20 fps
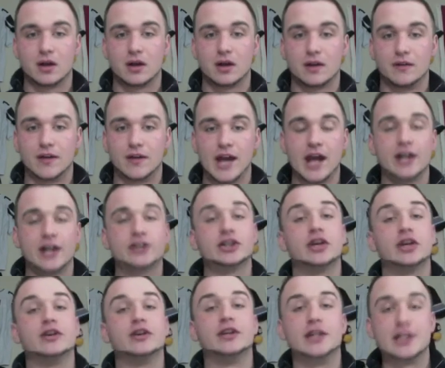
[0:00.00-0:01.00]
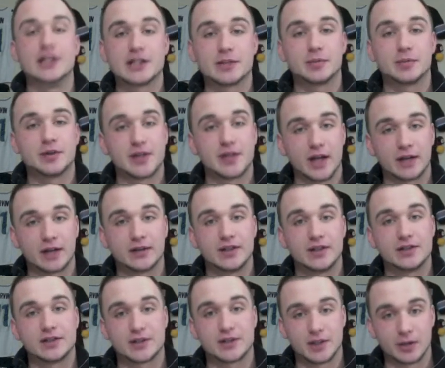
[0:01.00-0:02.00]
The NHL needs to protect these
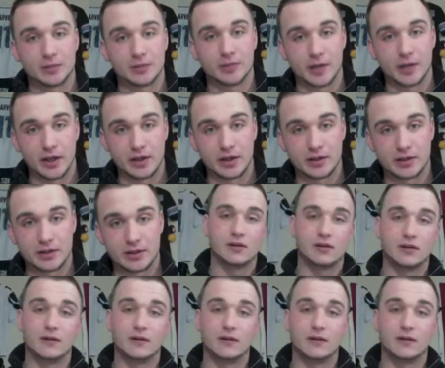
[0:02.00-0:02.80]
skilled players.